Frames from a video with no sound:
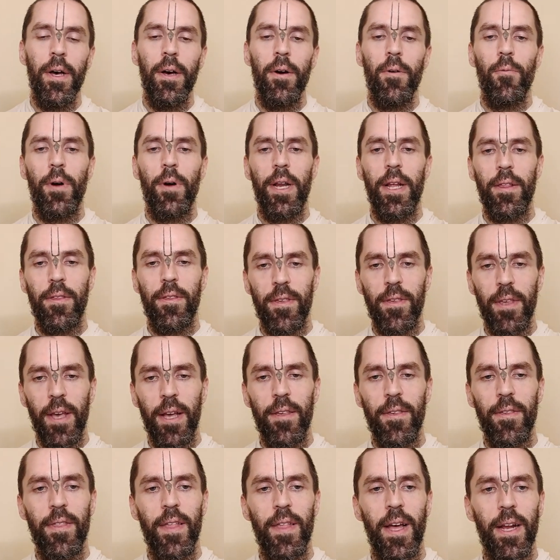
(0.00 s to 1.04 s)
when it
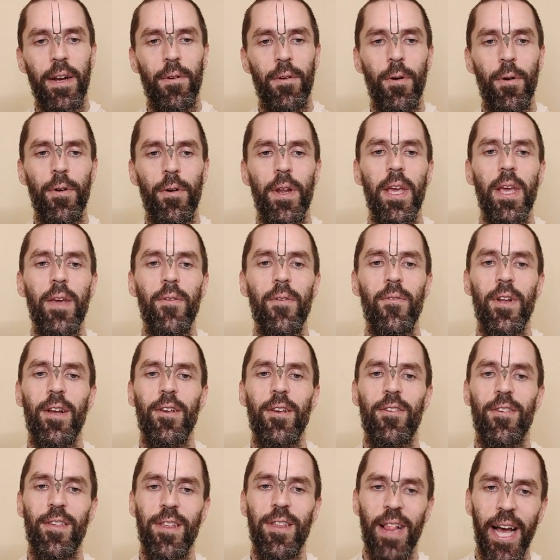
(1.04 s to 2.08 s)
says that, quote, even a
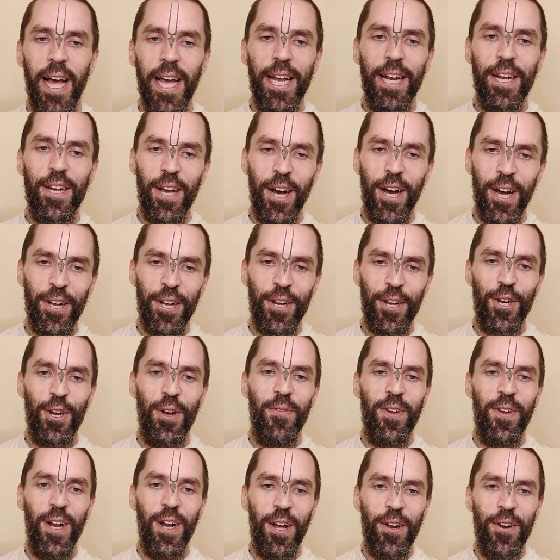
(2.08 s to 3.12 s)
slight touch of
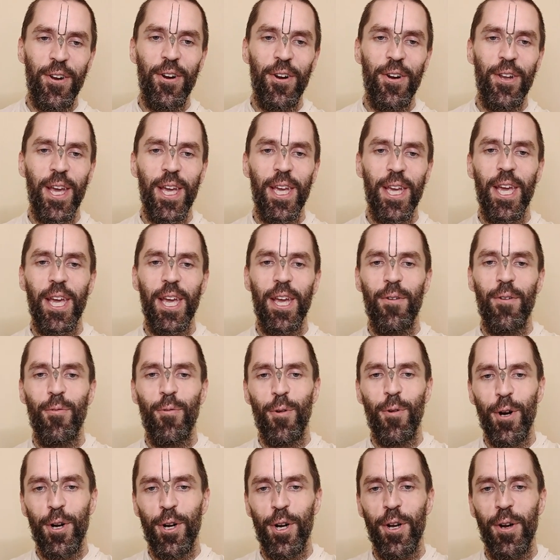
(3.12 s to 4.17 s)
an undertaking of
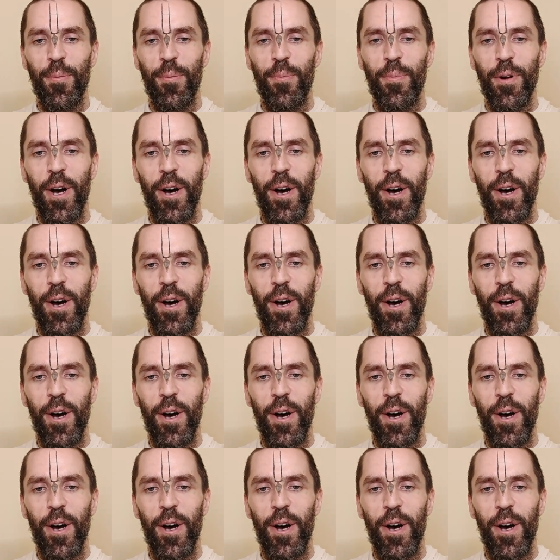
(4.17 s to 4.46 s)
worship